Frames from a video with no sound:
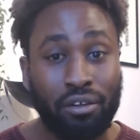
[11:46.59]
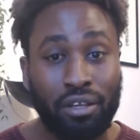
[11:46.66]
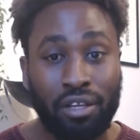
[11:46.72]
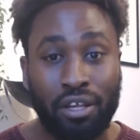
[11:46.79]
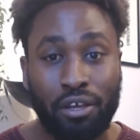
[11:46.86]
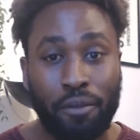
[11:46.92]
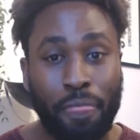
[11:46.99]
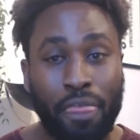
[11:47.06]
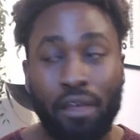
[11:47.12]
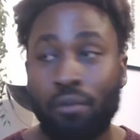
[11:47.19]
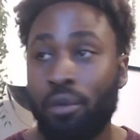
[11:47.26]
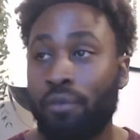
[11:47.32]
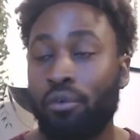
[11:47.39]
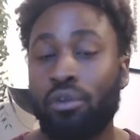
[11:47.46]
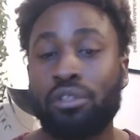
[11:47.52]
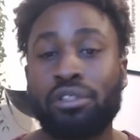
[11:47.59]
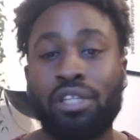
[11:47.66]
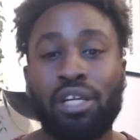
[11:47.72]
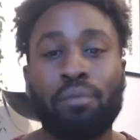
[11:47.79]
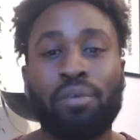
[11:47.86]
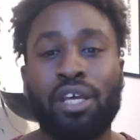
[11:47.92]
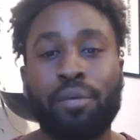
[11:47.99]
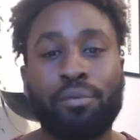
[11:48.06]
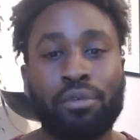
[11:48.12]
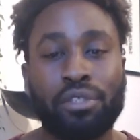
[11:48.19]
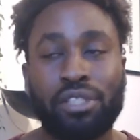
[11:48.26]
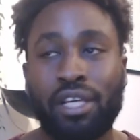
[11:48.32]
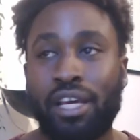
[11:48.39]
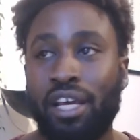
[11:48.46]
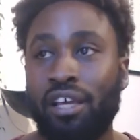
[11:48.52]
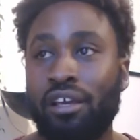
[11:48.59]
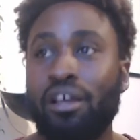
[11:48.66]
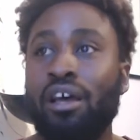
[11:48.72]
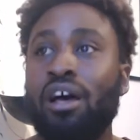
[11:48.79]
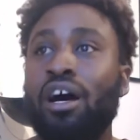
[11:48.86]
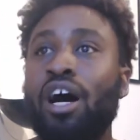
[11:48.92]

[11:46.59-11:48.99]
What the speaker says: We've all seen people saying,